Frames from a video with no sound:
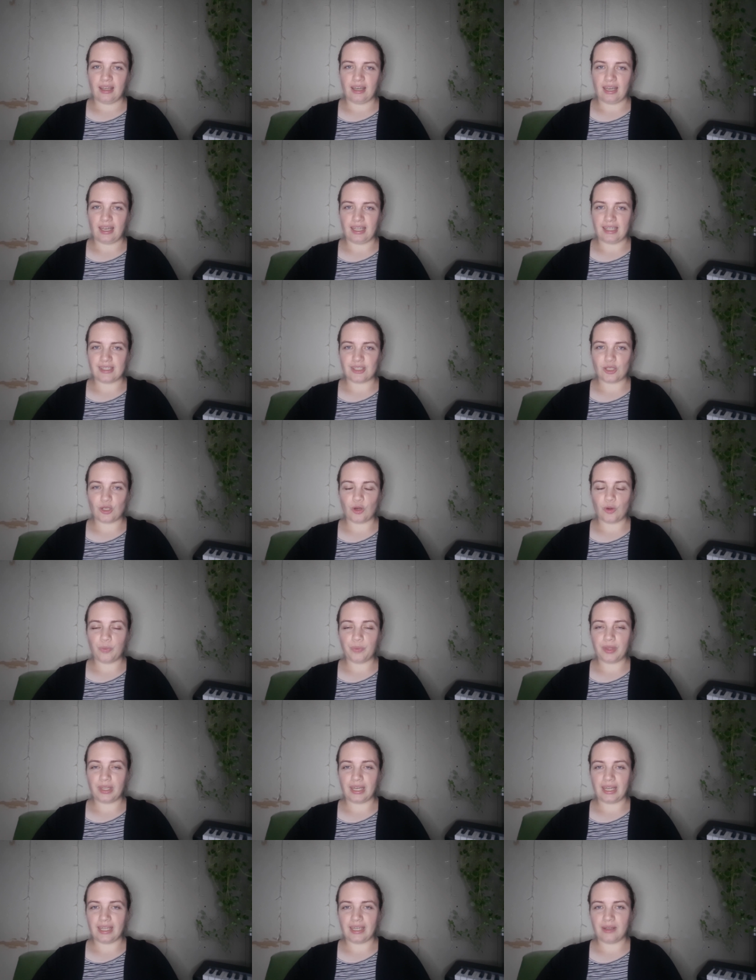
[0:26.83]
Let's hope
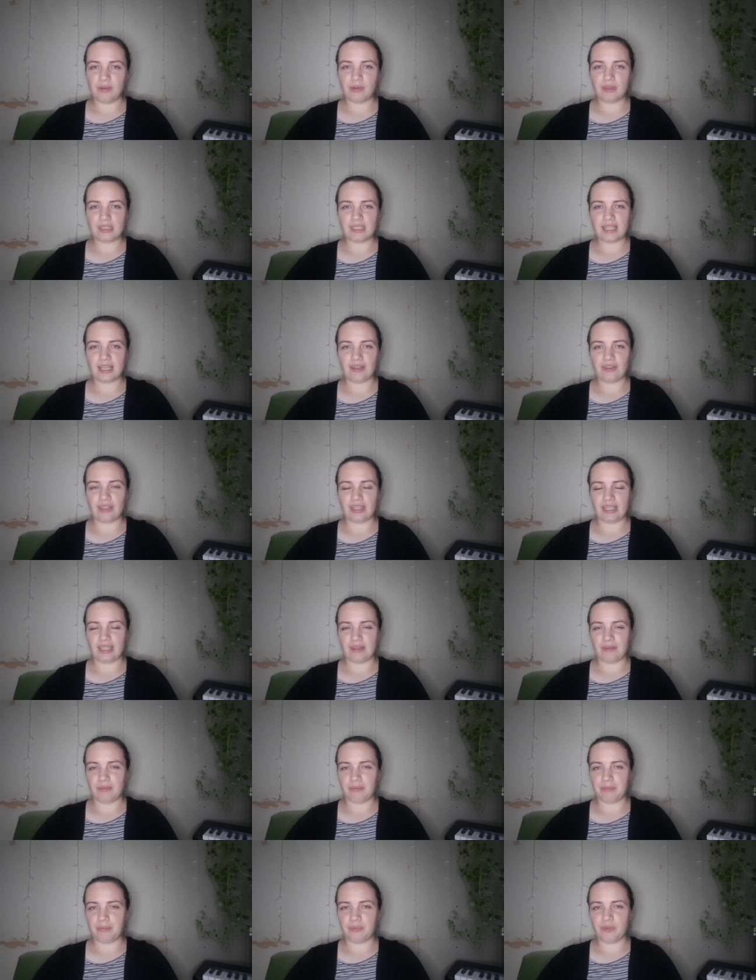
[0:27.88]
the lighting works out.
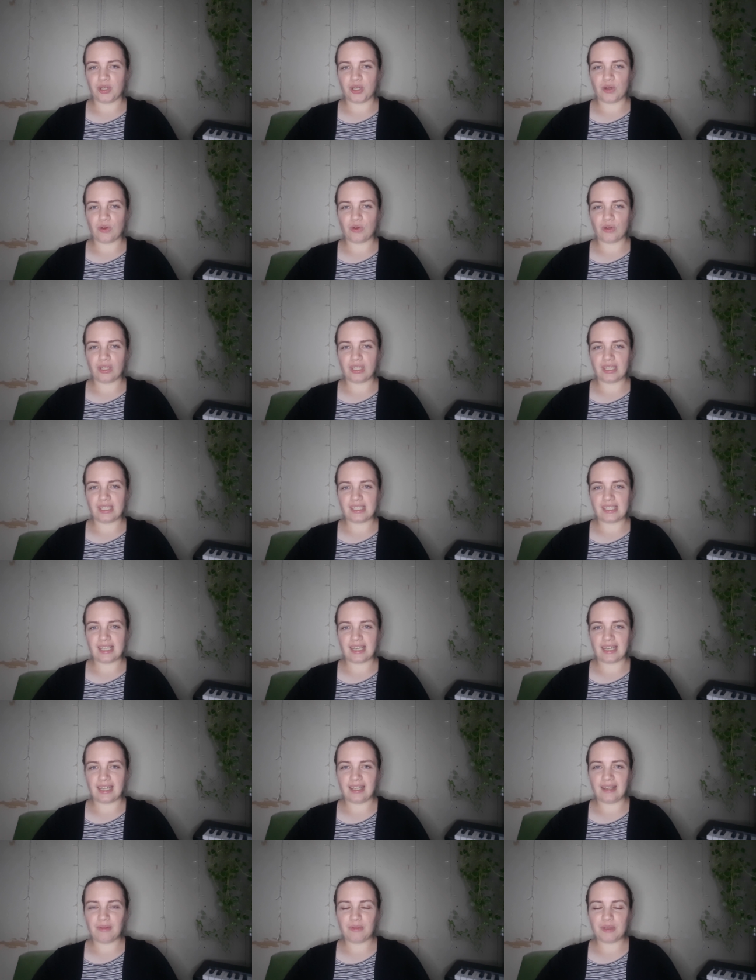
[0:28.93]
I'm recording this at
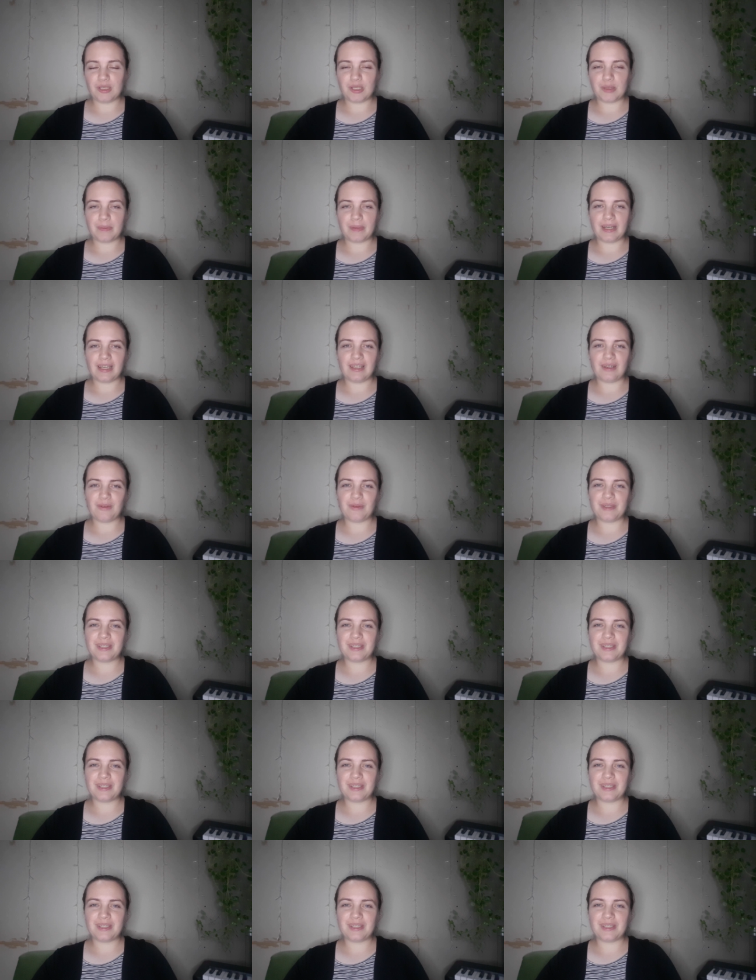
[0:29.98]
night once my little